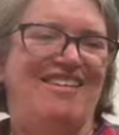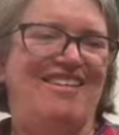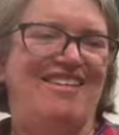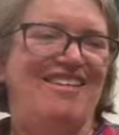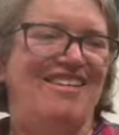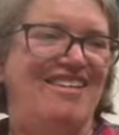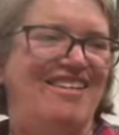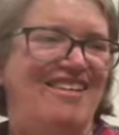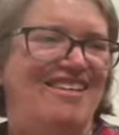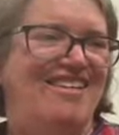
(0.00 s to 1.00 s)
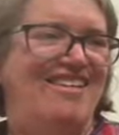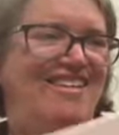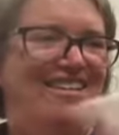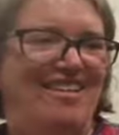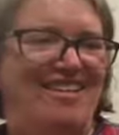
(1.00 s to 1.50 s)

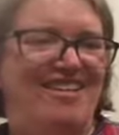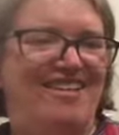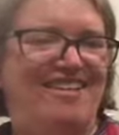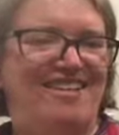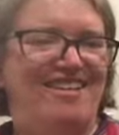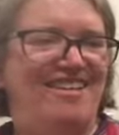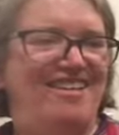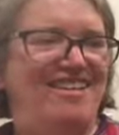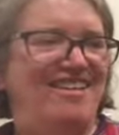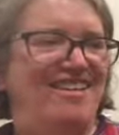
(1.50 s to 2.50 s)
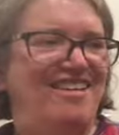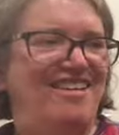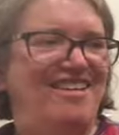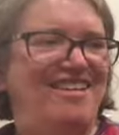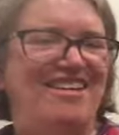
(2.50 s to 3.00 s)

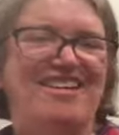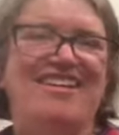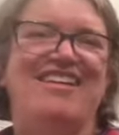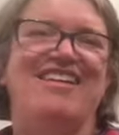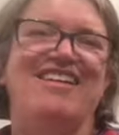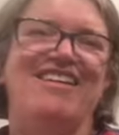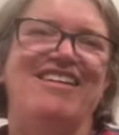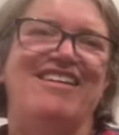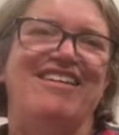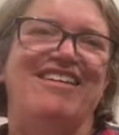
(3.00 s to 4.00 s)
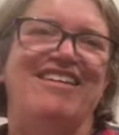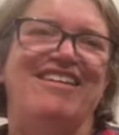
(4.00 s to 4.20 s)
[no speech]